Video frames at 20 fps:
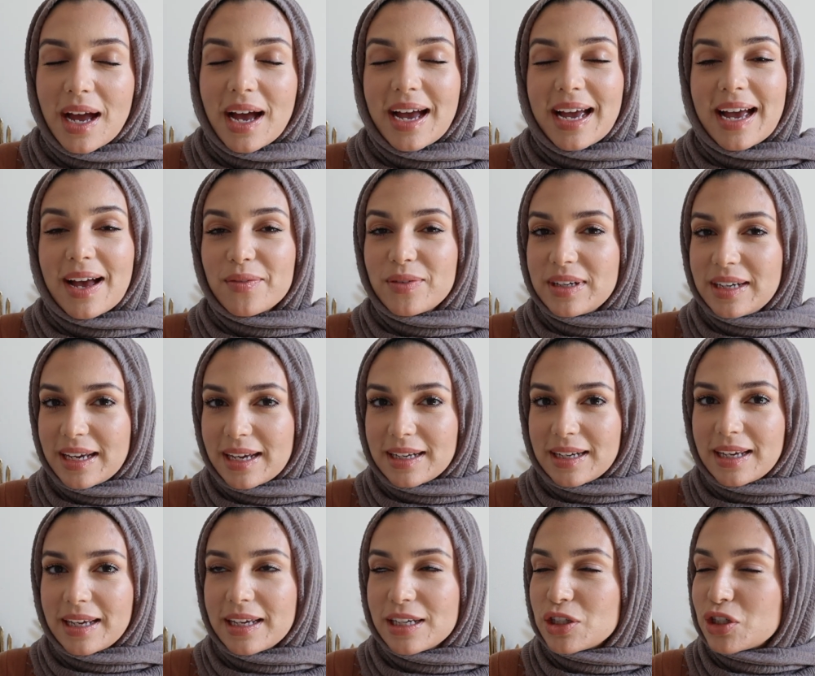I have a
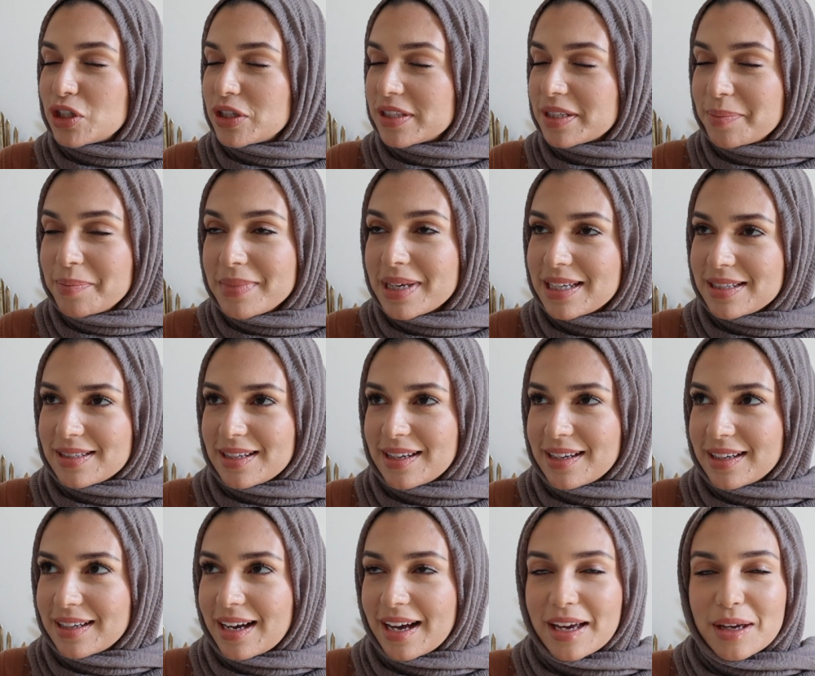nanny. She's
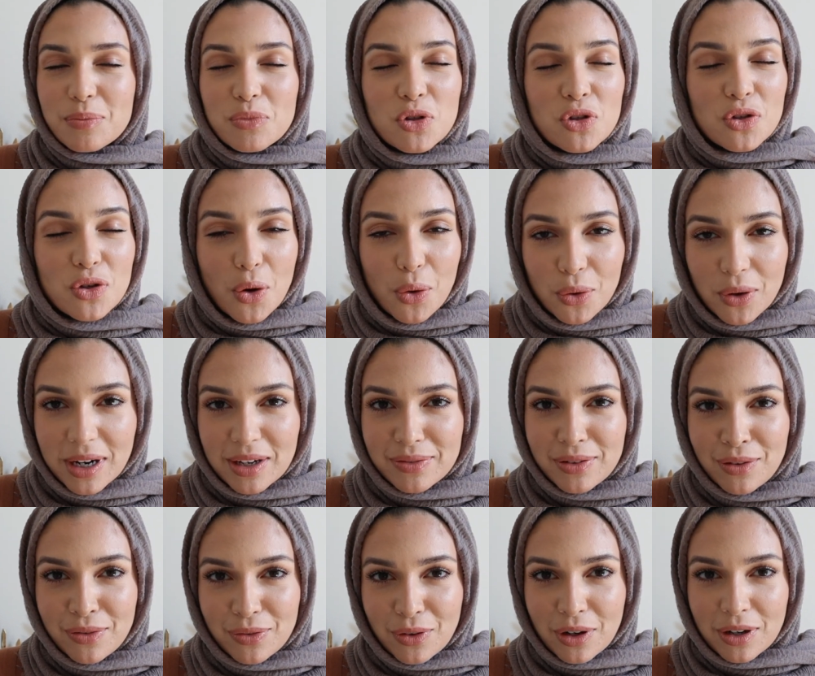amazing. I am so
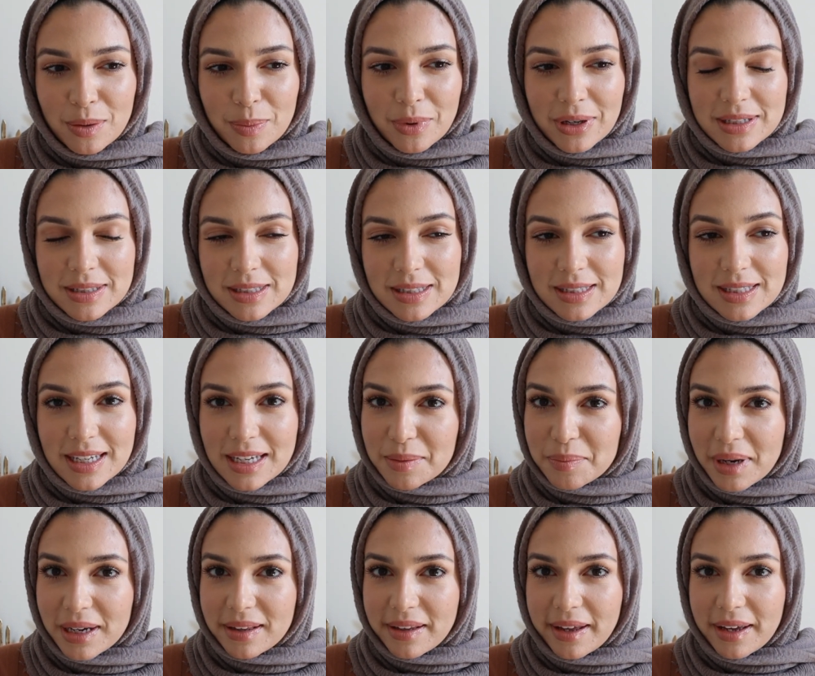grateful for her presence in
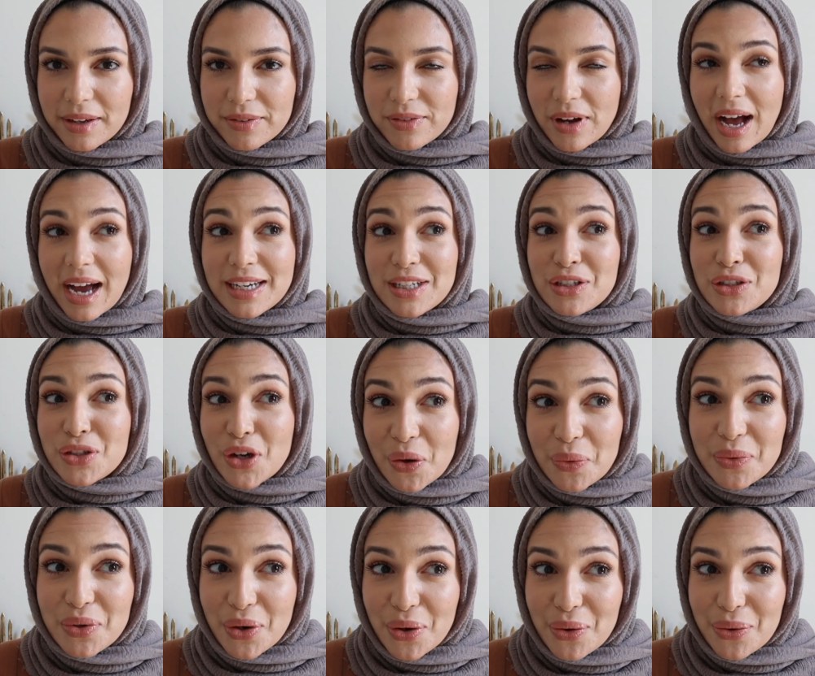my life. I
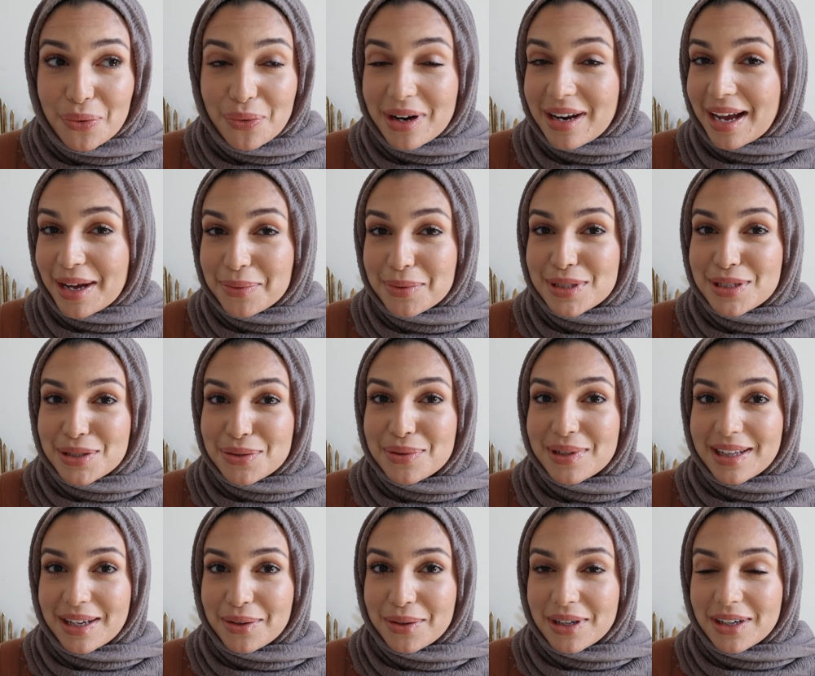don't know what I would do
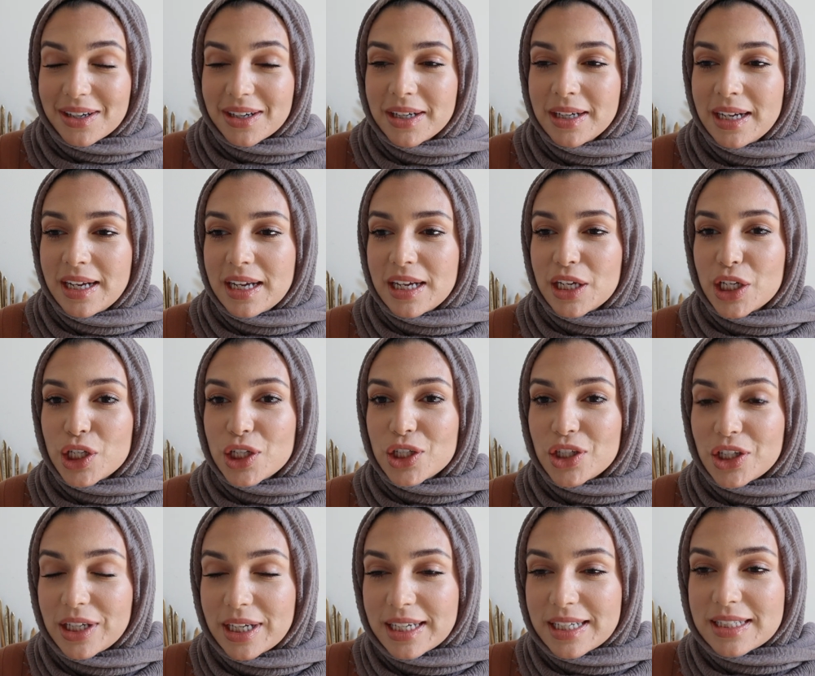without her.
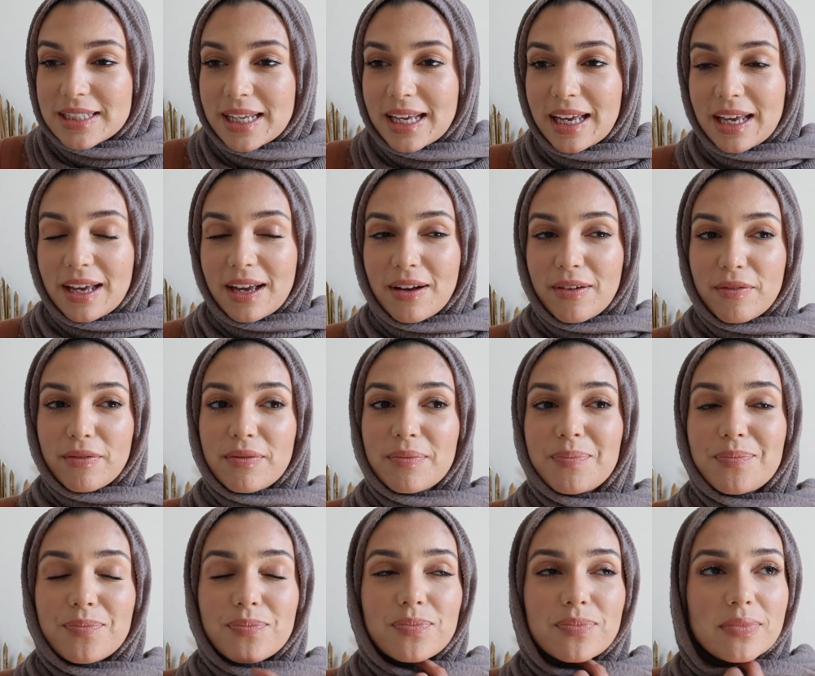She is a
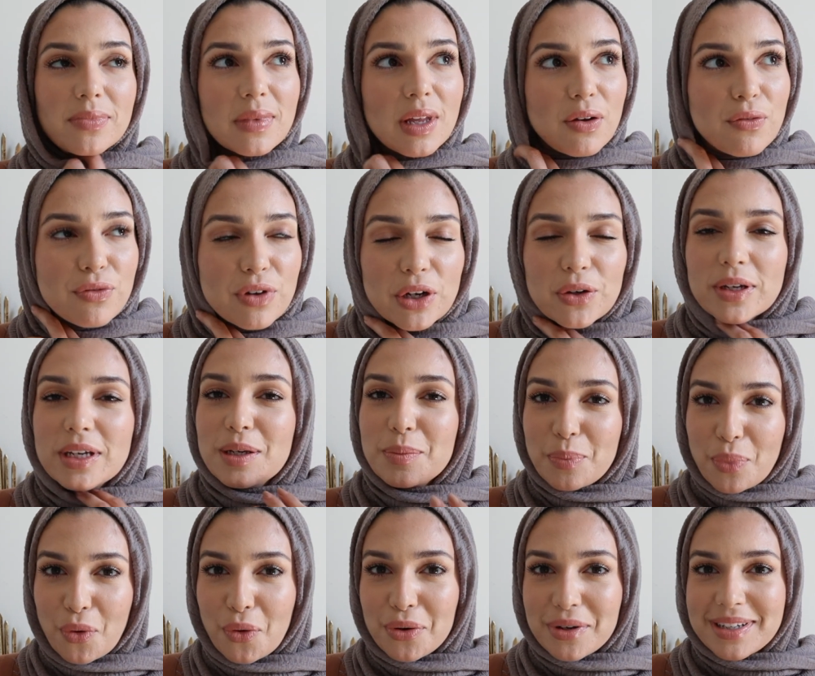very
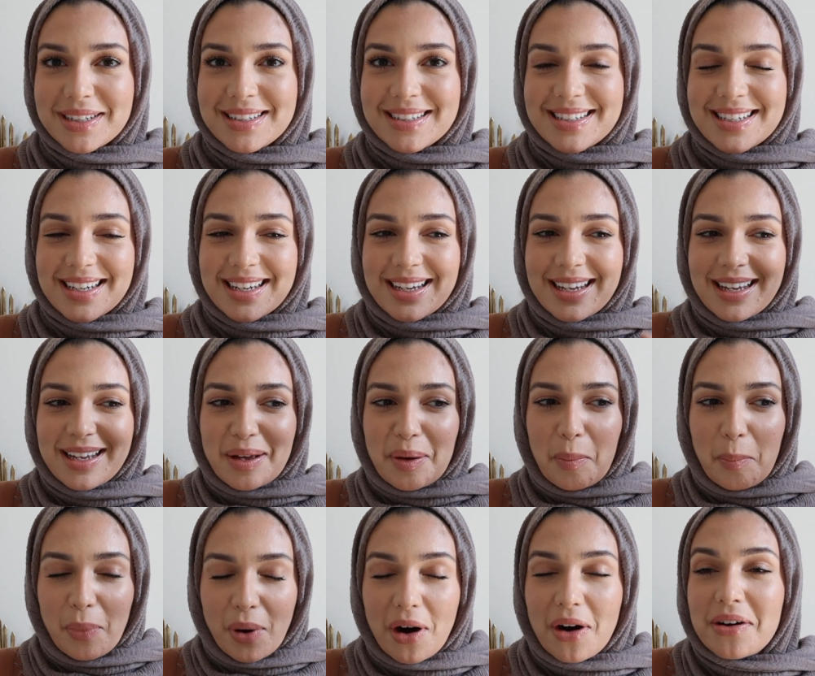important
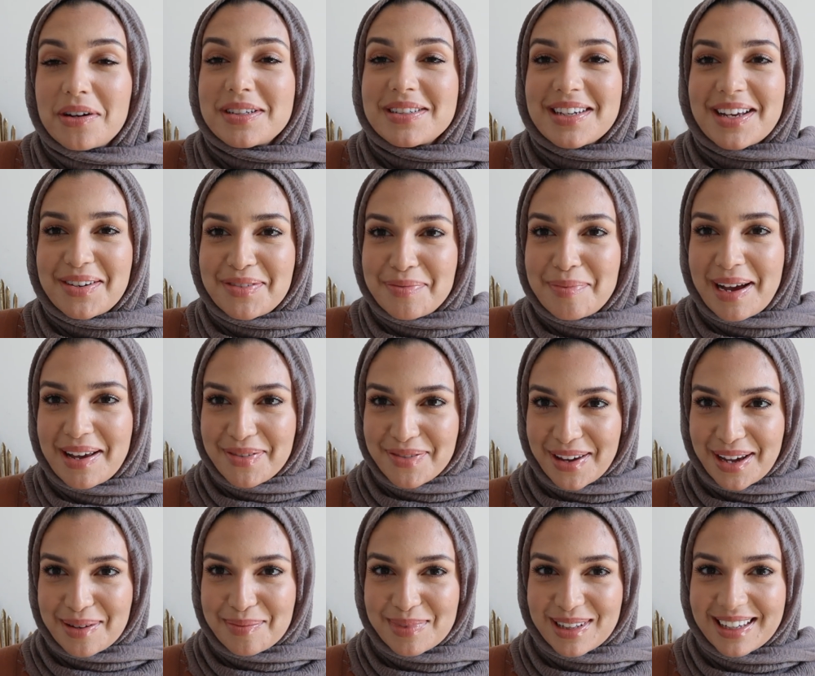part of my
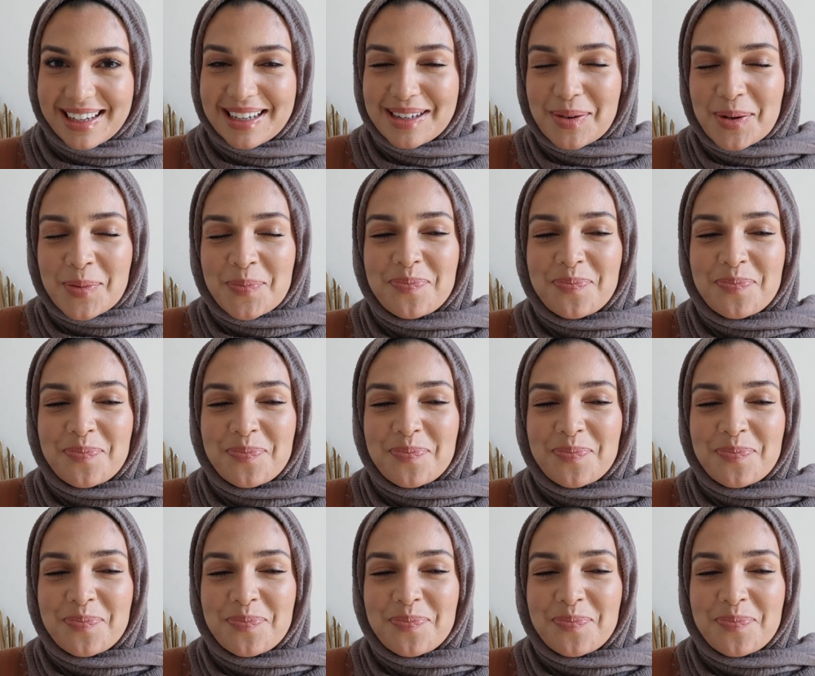family.